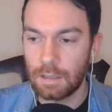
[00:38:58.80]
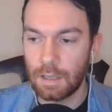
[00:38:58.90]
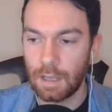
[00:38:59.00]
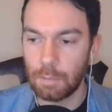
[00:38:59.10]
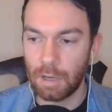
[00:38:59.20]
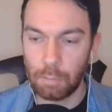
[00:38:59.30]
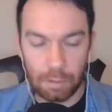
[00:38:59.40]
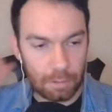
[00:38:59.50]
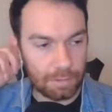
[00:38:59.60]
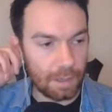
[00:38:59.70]
I
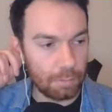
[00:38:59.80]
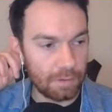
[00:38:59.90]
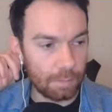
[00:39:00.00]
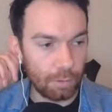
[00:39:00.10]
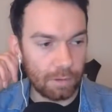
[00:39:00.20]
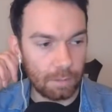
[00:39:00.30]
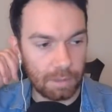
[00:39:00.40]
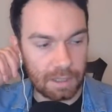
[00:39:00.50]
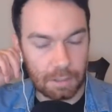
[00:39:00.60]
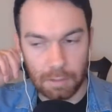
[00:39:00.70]
wonder if that was supported
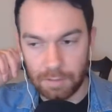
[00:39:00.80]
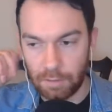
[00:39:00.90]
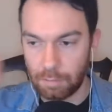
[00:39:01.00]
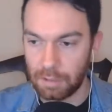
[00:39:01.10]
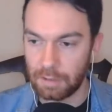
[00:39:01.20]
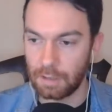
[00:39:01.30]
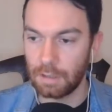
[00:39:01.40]
by the U.S. government.